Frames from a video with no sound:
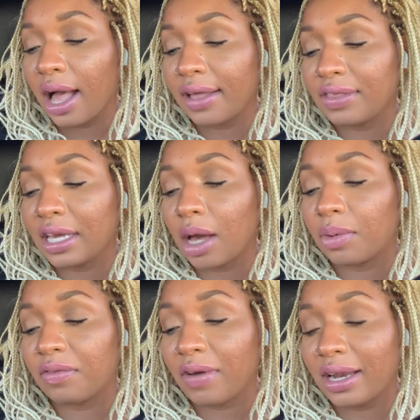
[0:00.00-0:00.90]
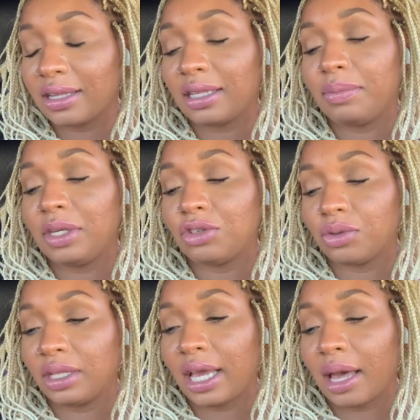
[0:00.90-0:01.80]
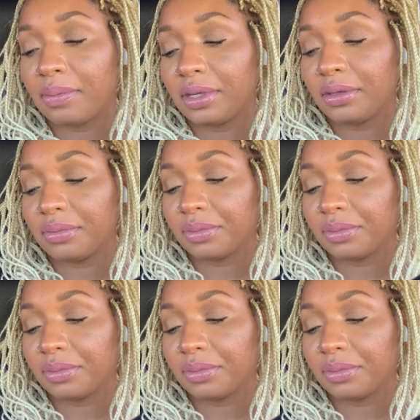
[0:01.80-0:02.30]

I think I would finally be truly happy.